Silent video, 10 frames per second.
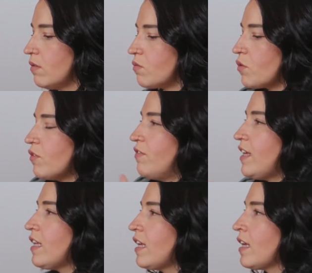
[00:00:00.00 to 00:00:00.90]

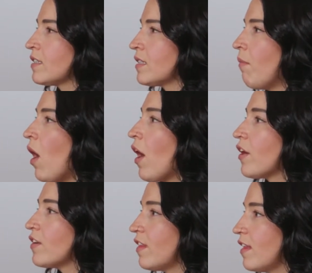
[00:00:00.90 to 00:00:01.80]
revealing some
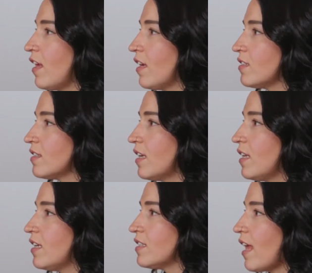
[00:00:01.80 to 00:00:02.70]
hard things
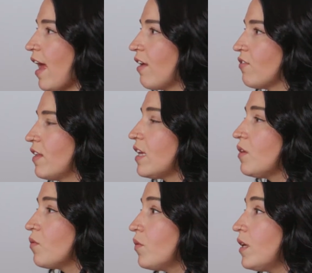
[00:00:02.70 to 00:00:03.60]
in his life that
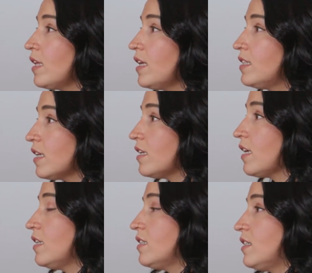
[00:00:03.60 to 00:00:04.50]
he really did
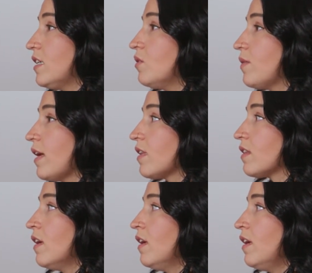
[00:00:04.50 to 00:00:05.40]
need to deal with.